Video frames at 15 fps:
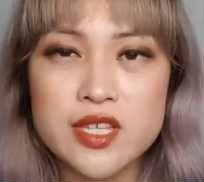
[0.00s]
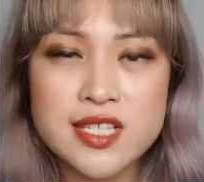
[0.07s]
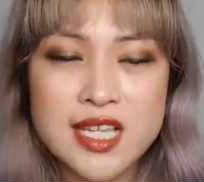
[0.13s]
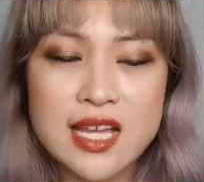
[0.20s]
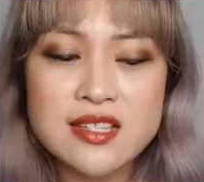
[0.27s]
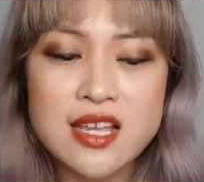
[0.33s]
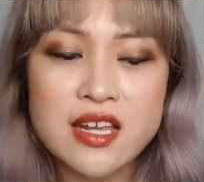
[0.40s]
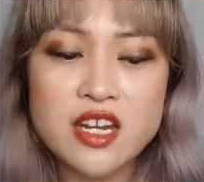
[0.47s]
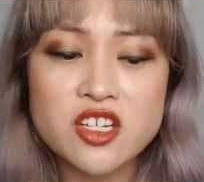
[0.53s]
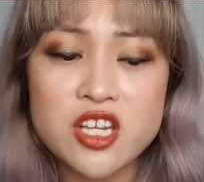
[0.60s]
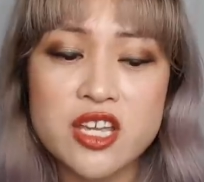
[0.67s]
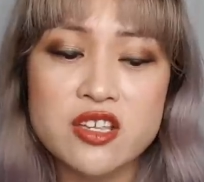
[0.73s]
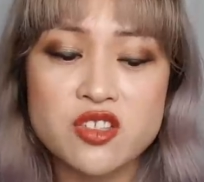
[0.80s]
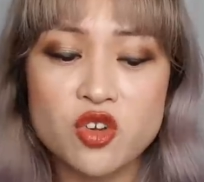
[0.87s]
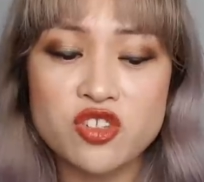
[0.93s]
The sun's
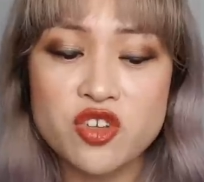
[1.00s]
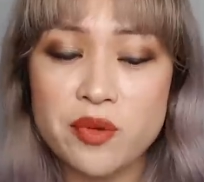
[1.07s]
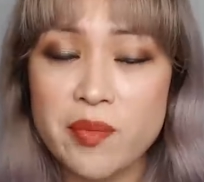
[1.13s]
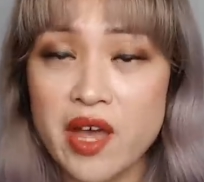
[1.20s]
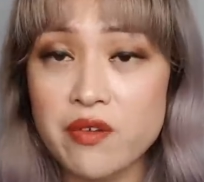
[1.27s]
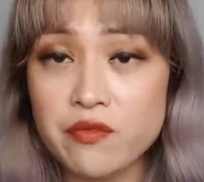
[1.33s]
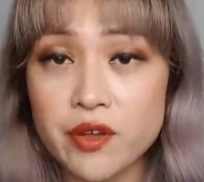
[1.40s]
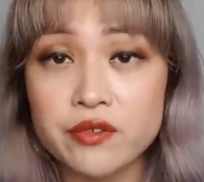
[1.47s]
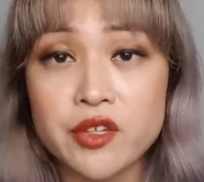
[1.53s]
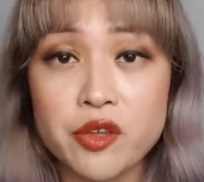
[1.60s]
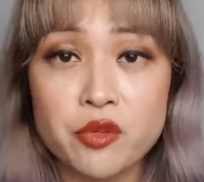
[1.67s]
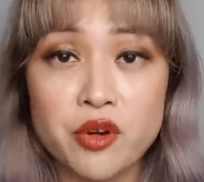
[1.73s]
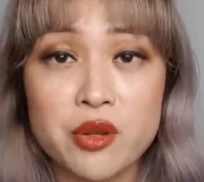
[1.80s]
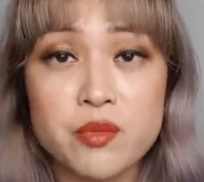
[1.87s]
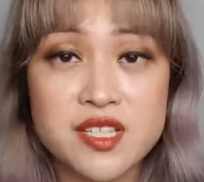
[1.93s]
energy is also about
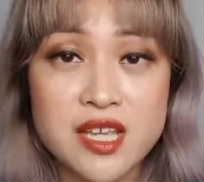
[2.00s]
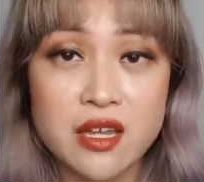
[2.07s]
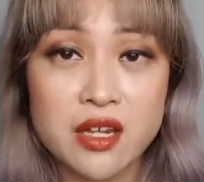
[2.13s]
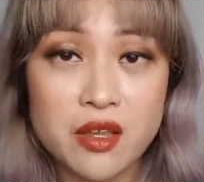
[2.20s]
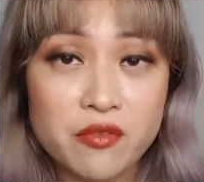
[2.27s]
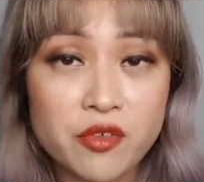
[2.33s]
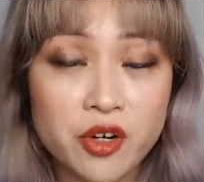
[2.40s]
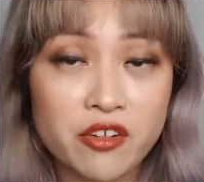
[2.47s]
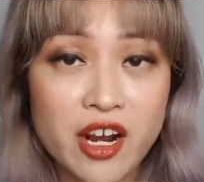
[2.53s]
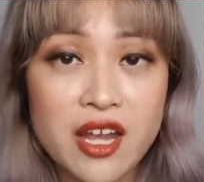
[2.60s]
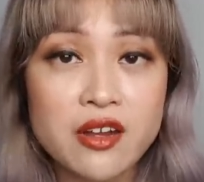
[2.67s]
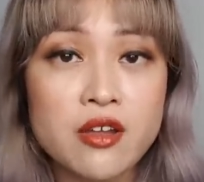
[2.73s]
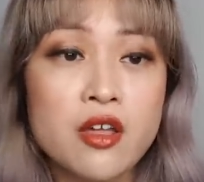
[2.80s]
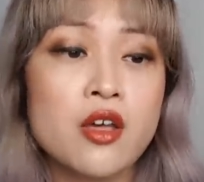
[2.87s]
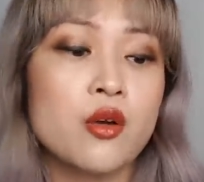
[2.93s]
53%
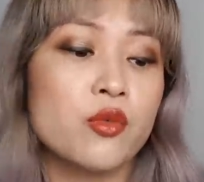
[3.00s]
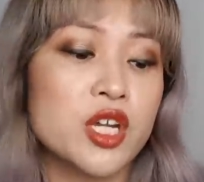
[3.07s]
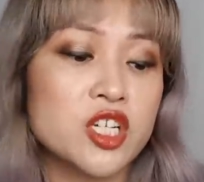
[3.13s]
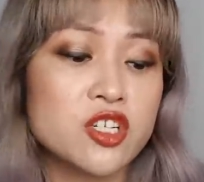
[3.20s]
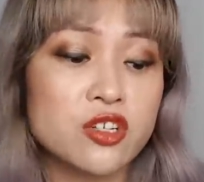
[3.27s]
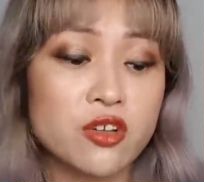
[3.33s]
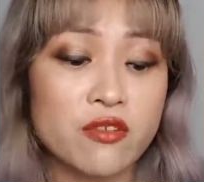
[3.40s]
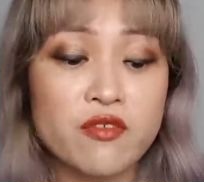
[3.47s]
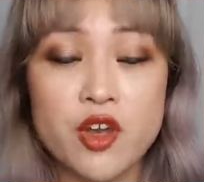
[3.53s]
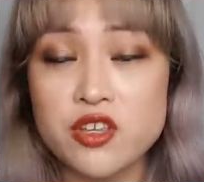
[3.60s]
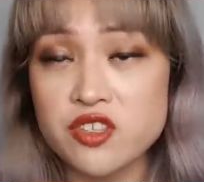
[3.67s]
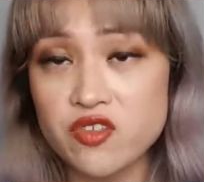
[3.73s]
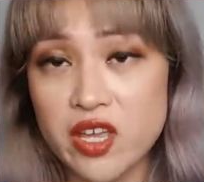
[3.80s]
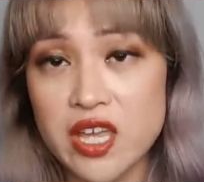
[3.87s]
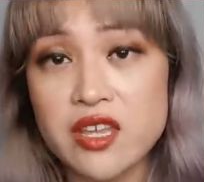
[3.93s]
infrared, which
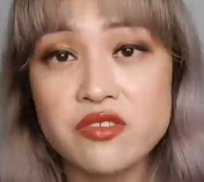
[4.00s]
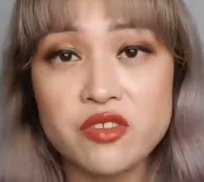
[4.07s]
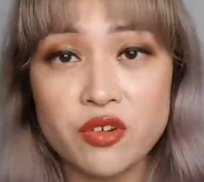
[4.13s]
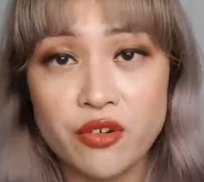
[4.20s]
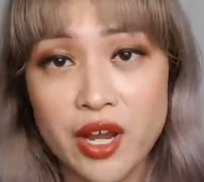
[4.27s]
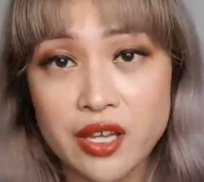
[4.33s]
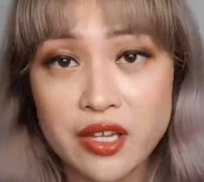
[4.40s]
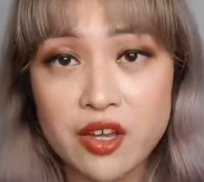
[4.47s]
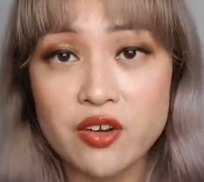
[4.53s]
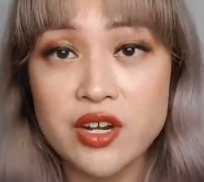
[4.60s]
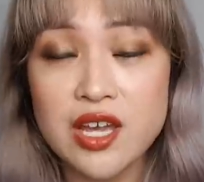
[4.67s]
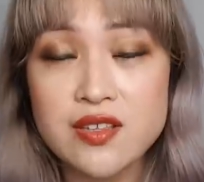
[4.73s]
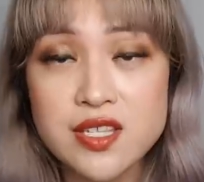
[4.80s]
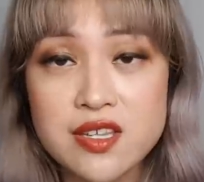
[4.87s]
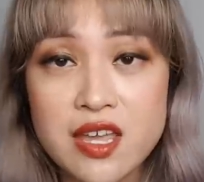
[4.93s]
converts to heat directly
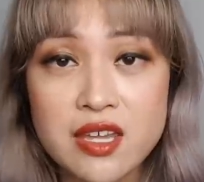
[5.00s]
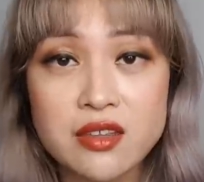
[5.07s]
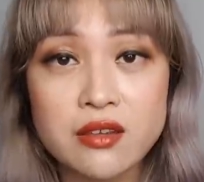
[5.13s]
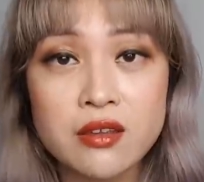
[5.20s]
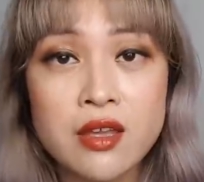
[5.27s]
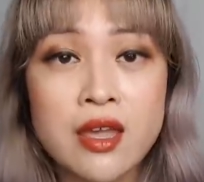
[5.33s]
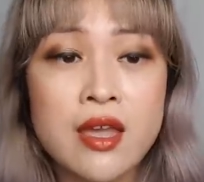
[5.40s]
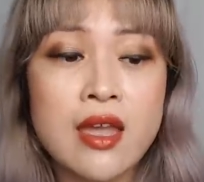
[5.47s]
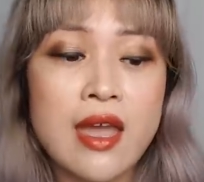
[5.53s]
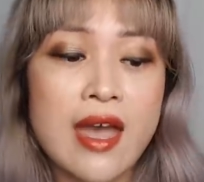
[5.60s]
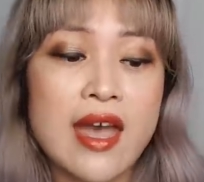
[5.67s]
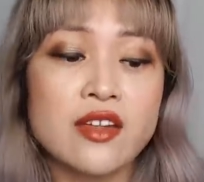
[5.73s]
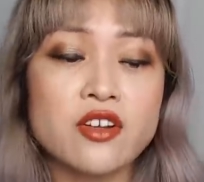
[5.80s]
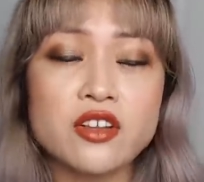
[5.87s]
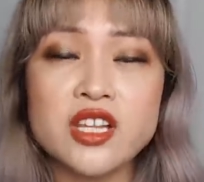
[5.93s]
on our skin,
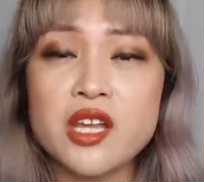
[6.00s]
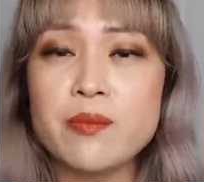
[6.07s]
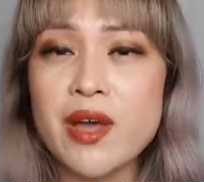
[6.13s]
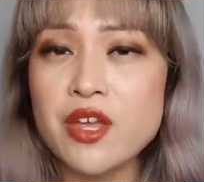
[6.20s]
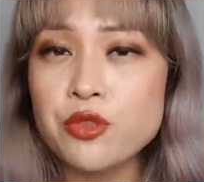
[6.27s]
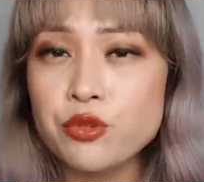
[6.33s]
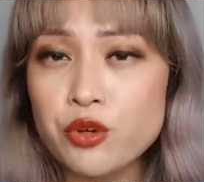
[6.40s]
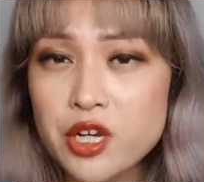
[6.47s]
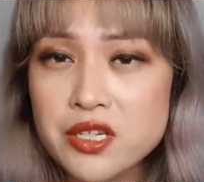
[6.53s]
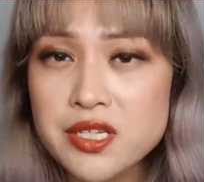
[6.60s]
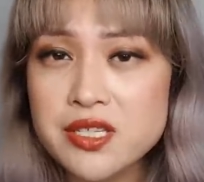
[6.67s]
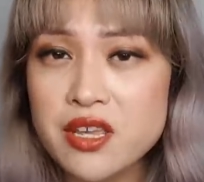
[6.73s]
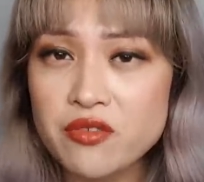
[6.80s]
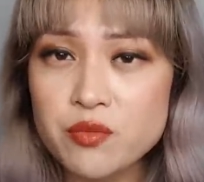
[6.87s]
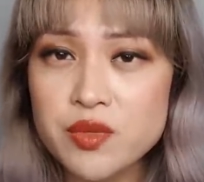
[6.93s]
and only about
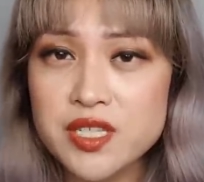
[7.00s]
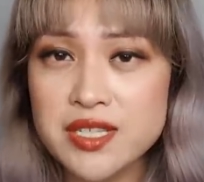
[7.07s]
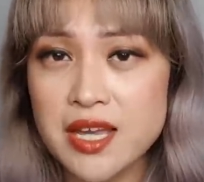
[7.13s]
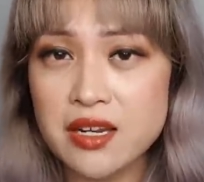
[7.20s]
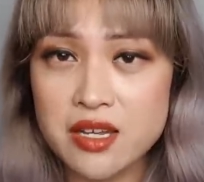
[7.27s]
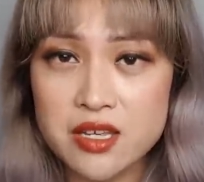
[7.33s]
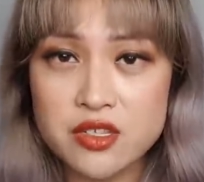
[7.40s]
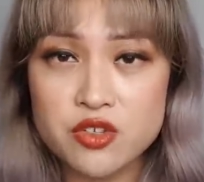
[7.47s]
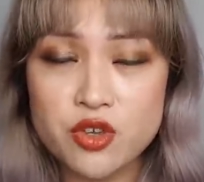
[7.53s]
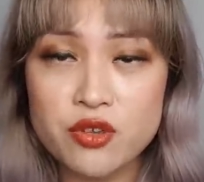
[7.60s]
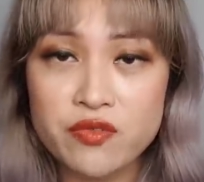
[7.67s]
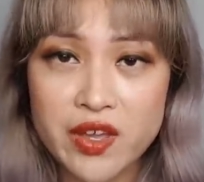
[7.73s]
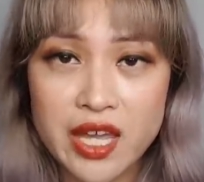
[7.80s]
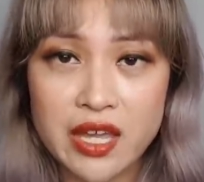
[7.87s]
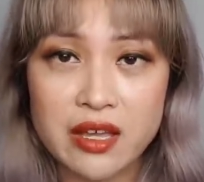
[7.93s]
3-7% is
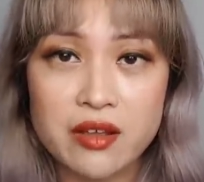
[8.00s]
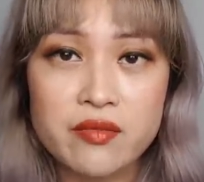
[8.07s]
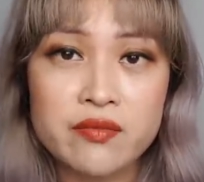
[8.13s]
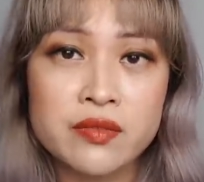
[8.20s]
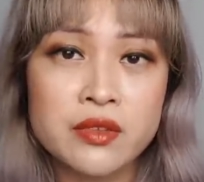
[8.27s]
UV.